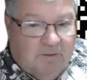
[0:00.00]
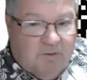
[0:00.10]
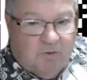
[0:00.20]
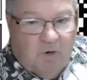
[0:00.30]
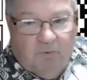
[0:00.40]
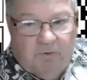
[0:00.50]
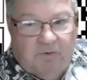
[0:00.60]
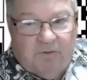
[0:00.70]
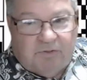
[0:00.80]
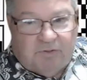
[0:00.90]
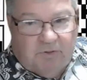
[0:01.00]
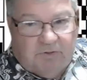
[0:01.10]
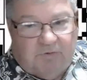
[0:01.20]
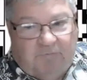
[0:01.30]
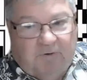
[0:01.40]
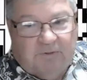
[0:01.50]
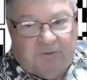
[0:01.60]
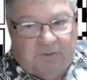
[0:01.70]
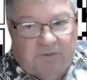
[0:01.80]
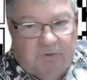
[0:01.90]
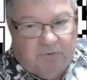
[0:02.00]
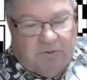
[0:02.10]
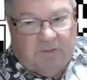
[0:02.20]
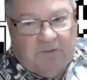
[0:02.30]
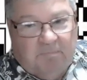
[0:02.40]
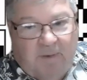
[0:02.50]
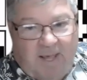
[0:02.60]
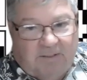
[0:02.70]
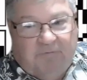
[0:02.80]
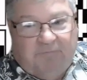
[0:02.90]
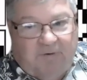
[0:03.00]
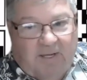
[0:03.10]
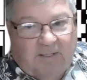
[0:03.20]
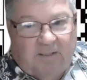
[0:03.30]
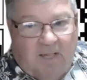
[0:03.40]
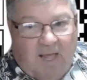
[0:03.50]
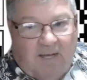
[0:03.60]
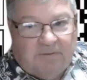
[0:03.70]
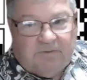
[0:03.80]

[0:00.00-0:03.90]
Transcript: you go to the search function using the magnifying glass